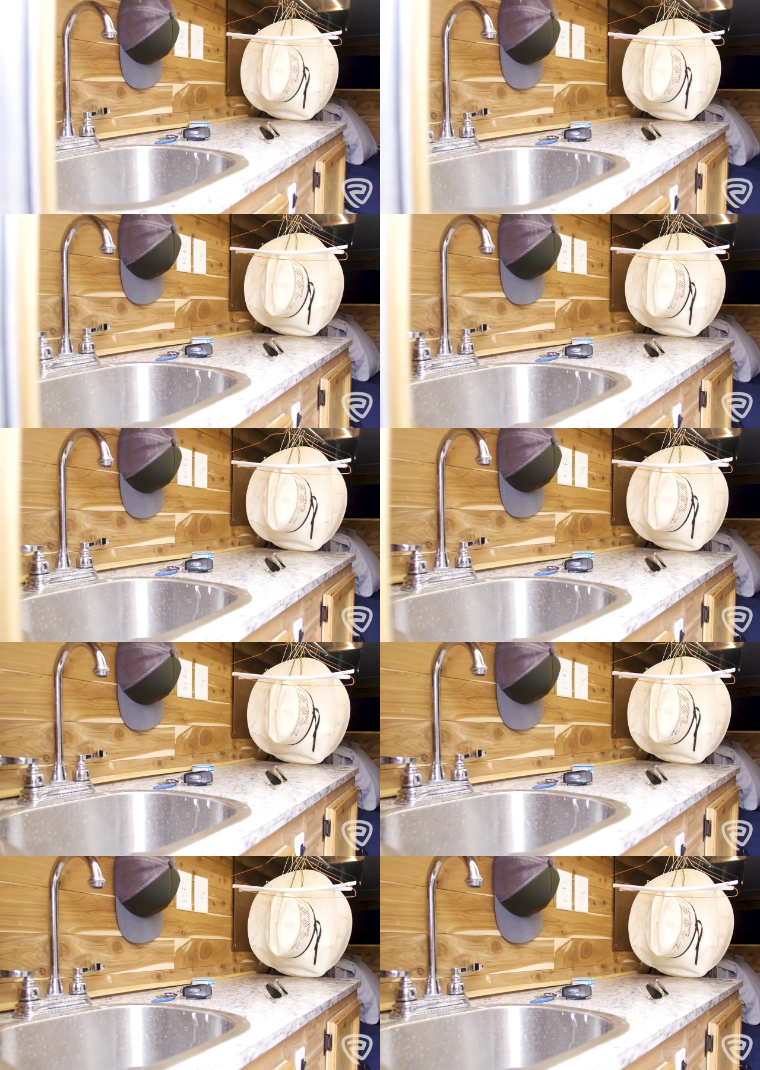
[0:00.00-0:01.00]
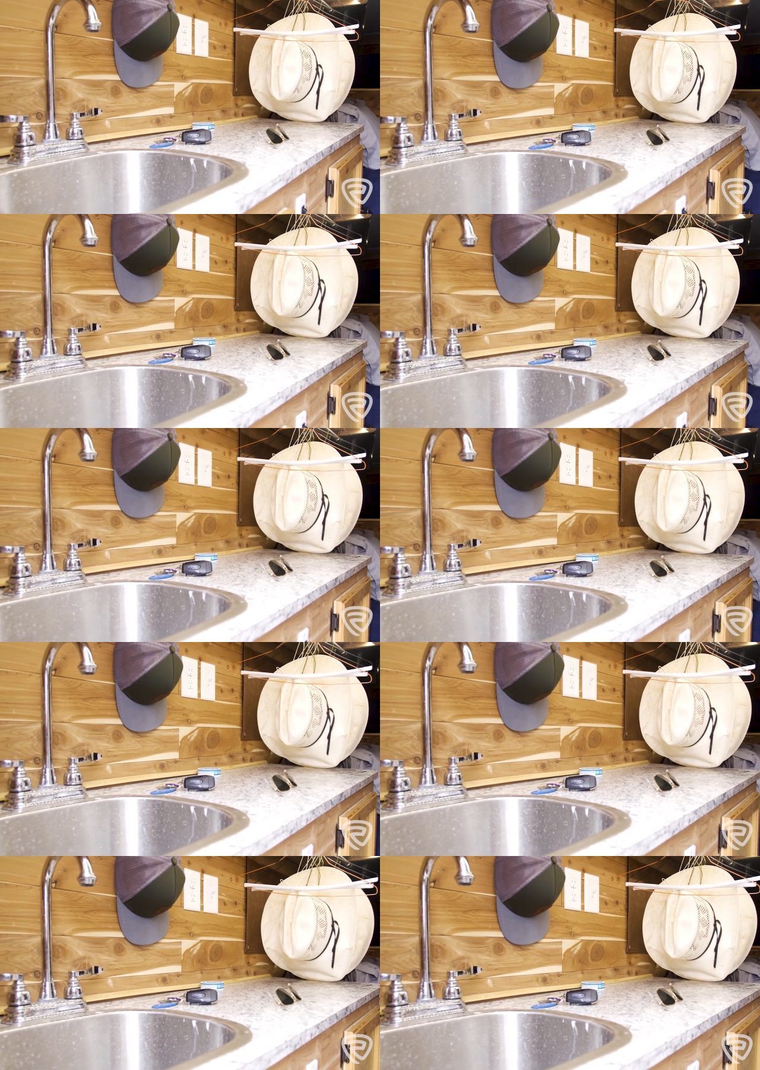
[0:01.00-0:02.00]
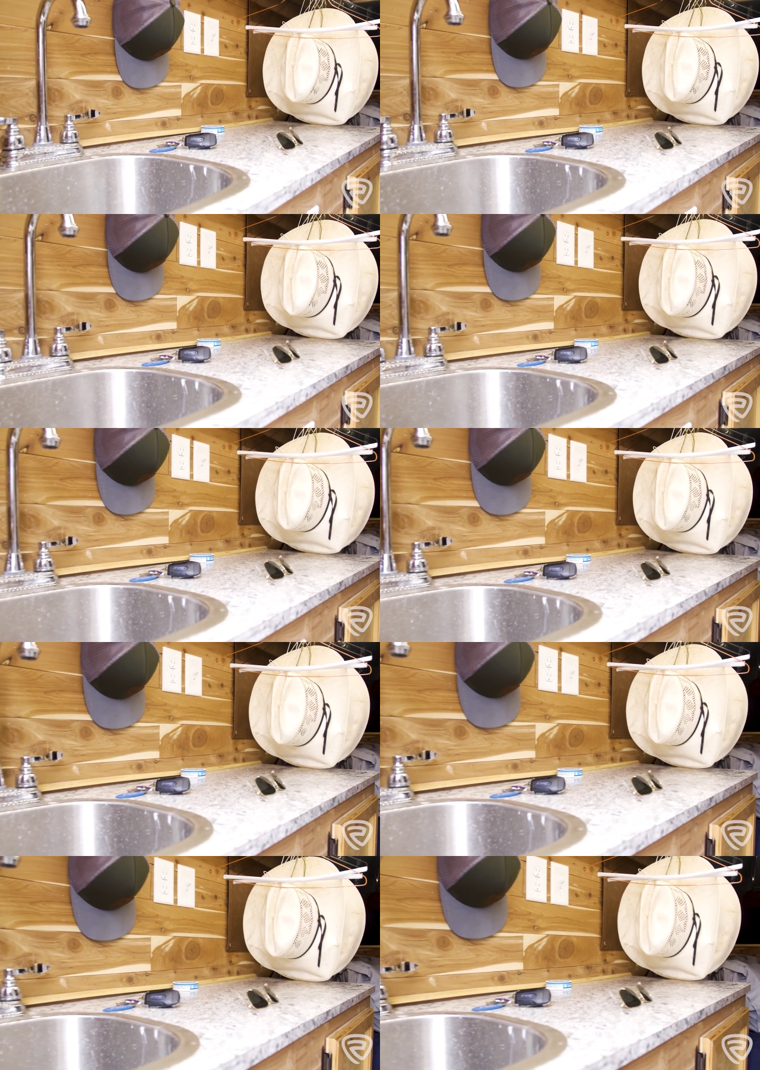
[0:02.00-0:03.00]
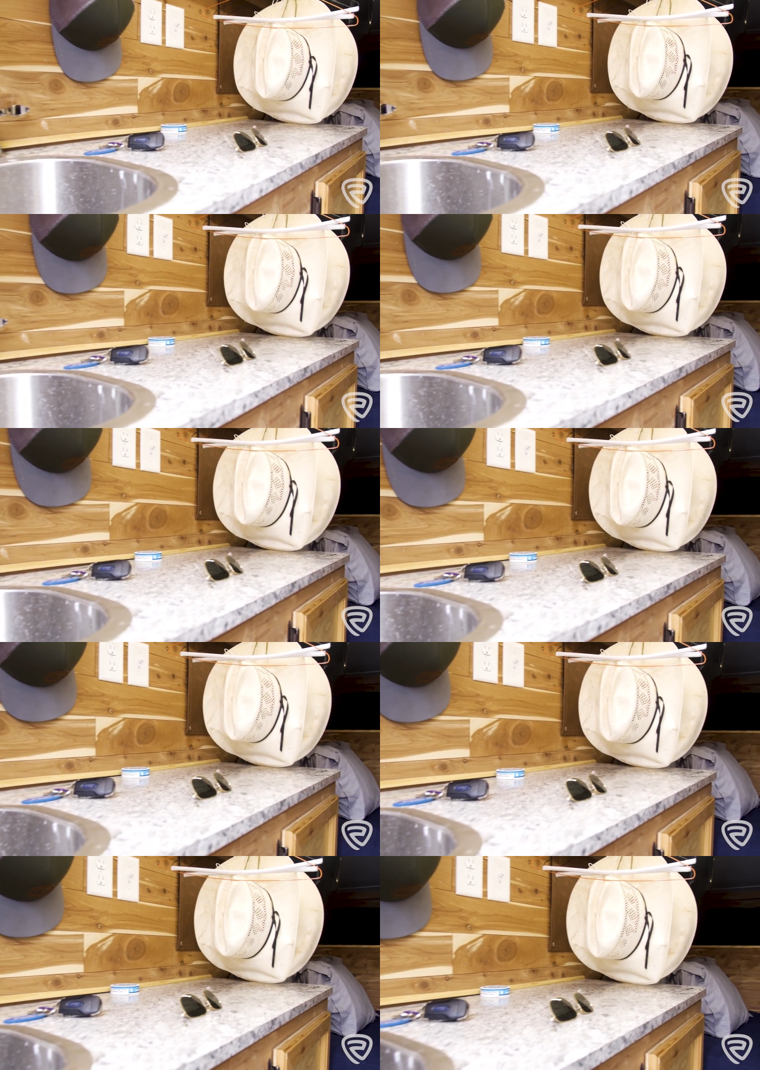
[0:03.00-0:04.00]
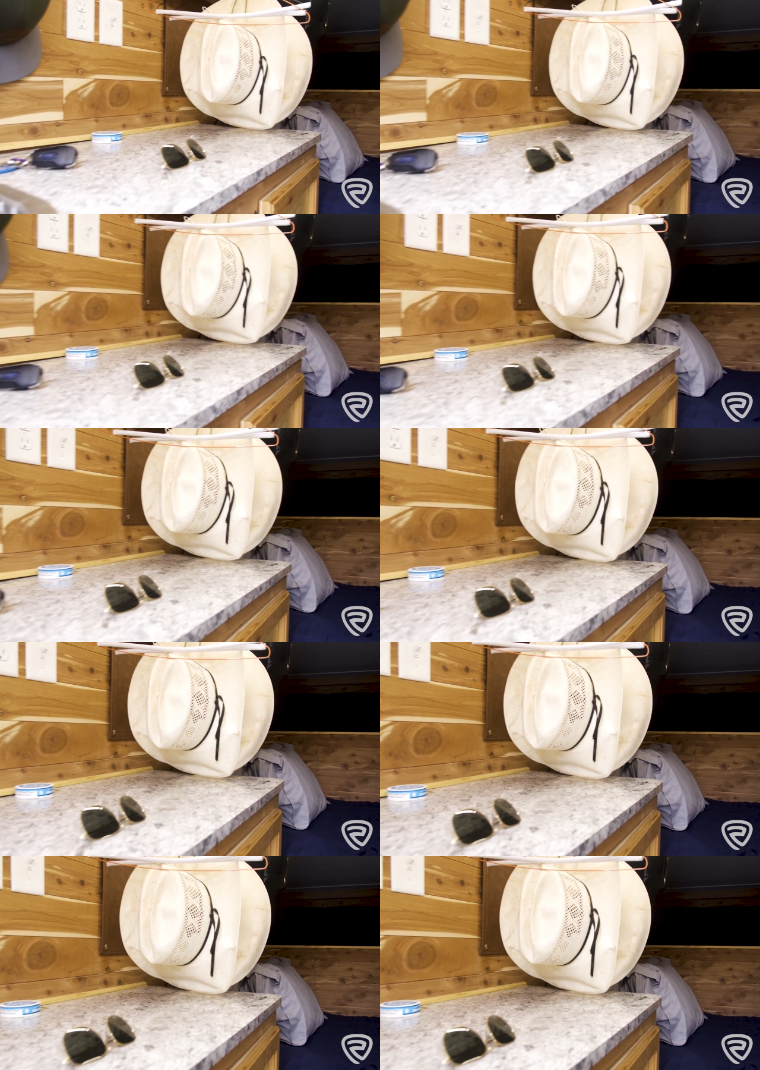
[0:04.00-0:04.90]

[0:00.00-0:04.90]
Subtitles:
Nobody's mouth can be seen.